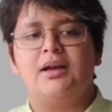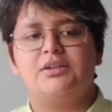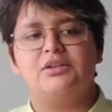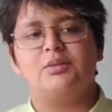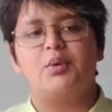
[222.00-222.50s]

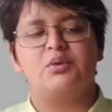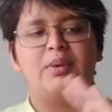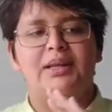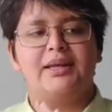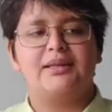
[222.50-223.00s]
she's supposed to
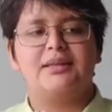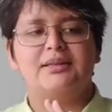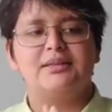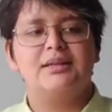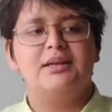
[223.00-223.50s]
be like
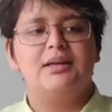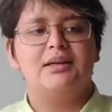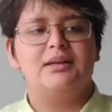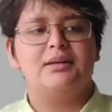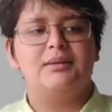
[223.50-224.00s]
this
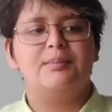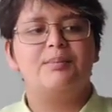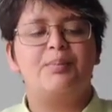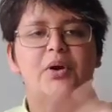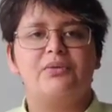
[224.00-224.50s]

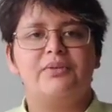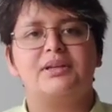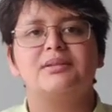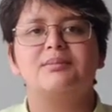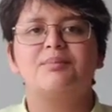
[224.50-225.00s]

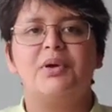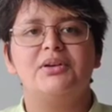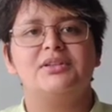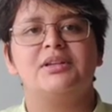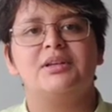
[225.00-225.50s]
perfect
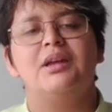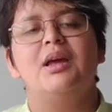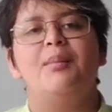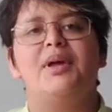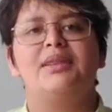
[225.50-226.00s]
person,
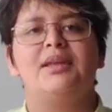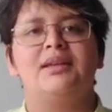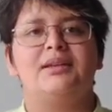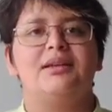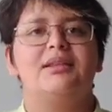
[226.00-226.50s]
but
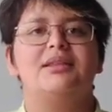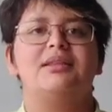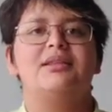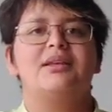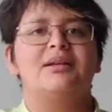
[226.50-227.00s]
then
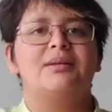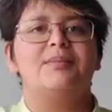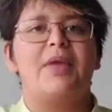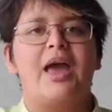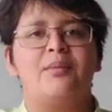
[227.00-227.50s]
the
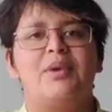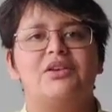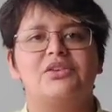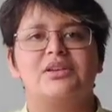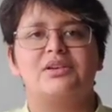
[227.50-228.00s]

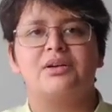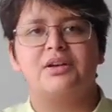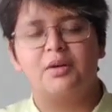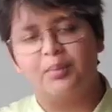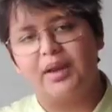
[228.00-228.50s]
animation is her
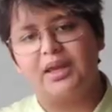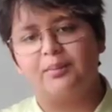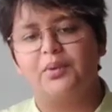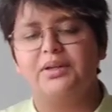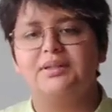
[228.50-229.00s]
at her breaking
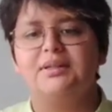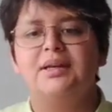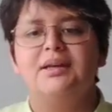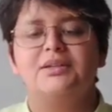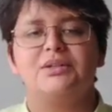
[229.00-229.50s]
point.
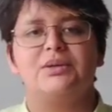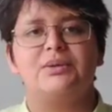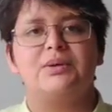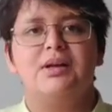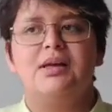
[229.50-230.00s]

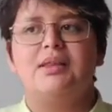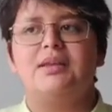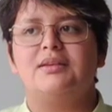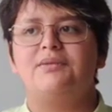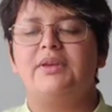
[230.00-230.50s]
So
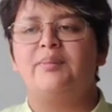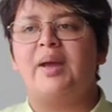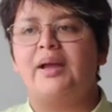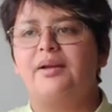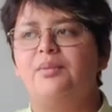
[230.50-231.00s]
this
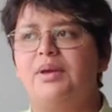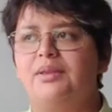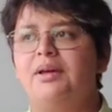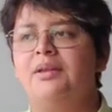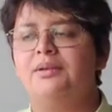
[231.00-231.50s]
feedback
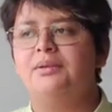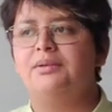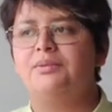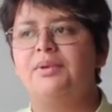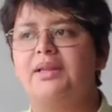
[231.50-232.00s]
with
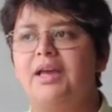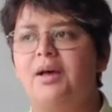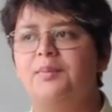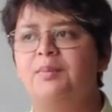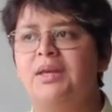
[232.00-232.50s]
others really
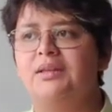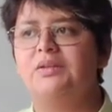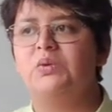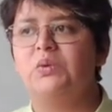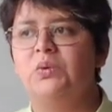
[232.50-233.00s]
helped me
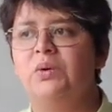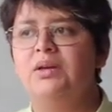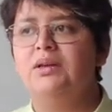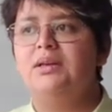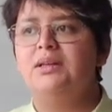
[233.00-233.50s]
to
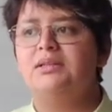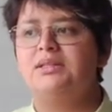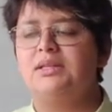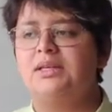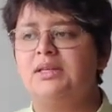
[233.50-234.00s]

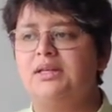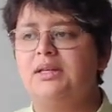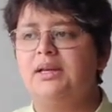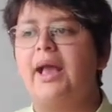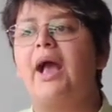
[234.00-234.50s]
see
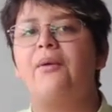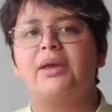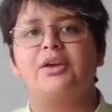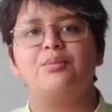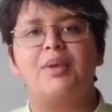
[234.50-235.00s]
how I
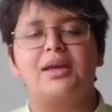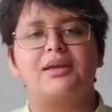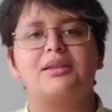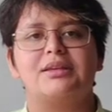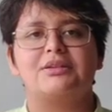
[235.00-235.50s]
could
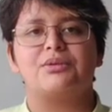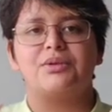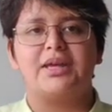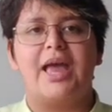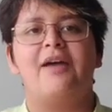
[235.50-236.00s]
make the
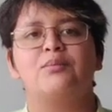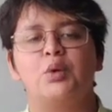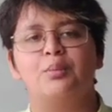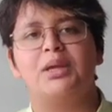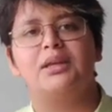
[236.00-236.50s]
story have
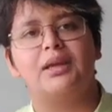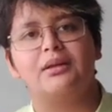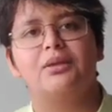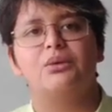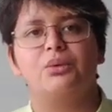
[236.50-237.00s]
more
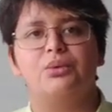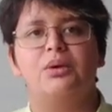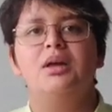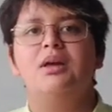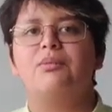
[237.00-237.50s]
meaning through
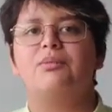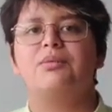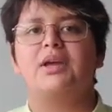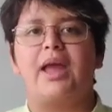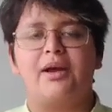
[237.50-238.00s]

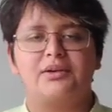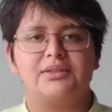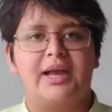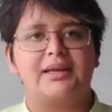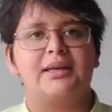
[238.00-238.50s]
the character's
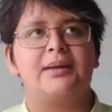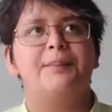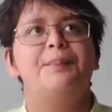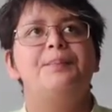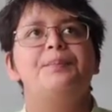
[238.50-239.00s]
acting.
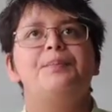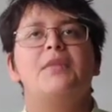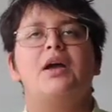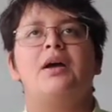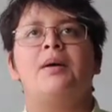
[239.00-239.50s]

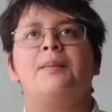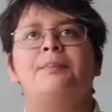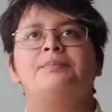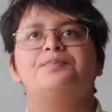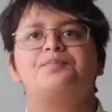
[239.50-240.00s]

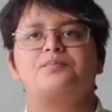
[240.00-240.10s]
The